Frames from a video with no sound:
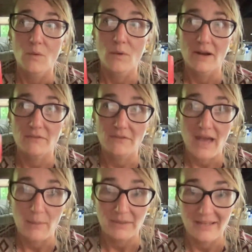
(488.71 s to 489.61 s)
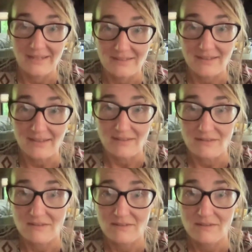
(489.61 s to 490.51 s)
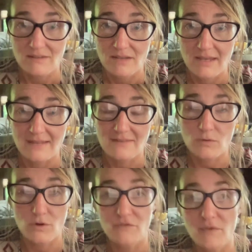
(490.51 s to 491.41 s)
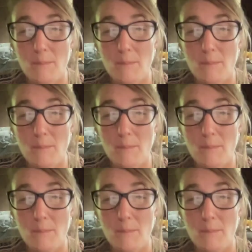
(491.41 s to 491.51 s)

whatever that place is, it's sort of a